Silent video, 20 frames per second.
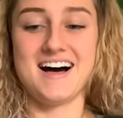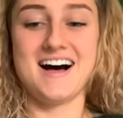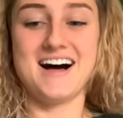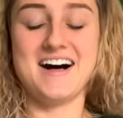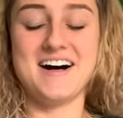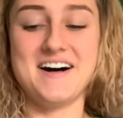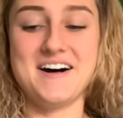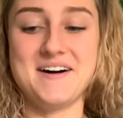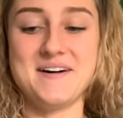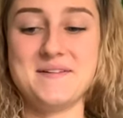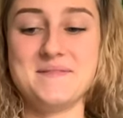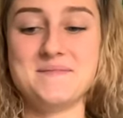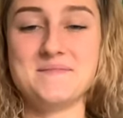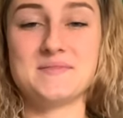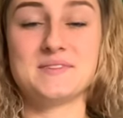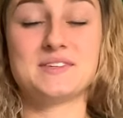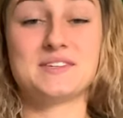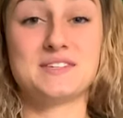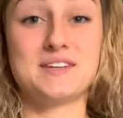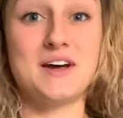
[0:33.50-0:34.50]
Um,
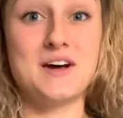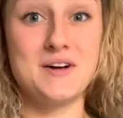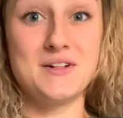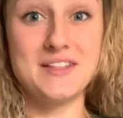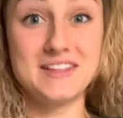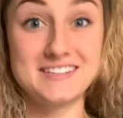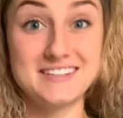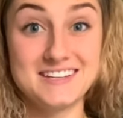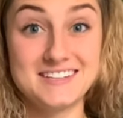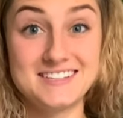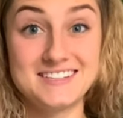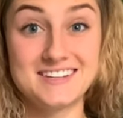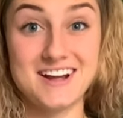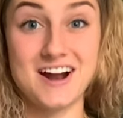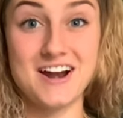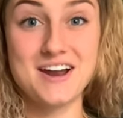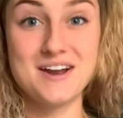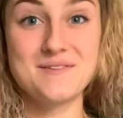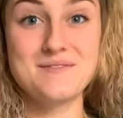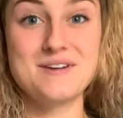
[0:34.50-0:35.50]
so let's get
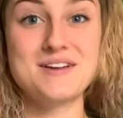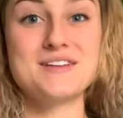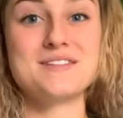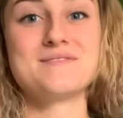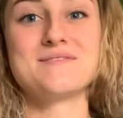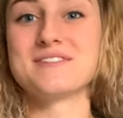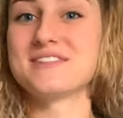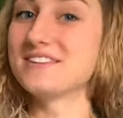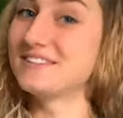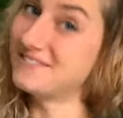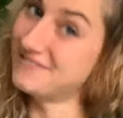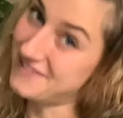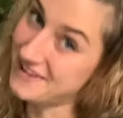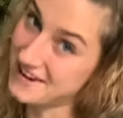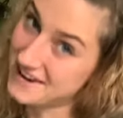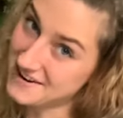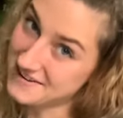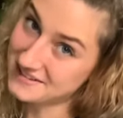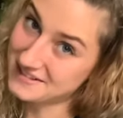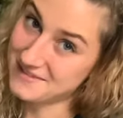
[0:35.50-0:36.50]
started with what this
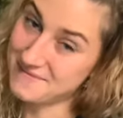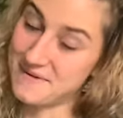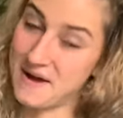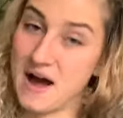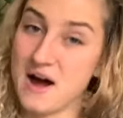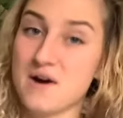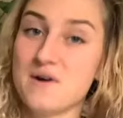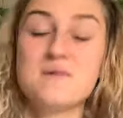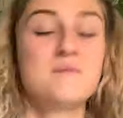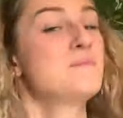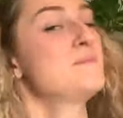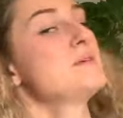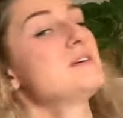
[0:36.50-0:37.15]
video is about.